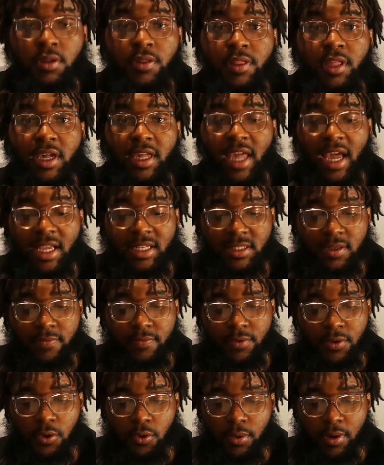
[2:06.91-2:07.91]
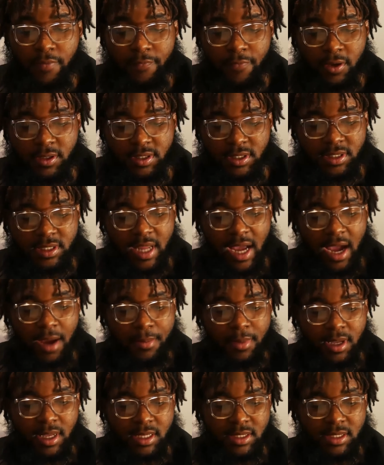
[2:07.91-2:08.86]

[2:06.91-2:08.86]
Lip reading: The case of Newton versus Diamond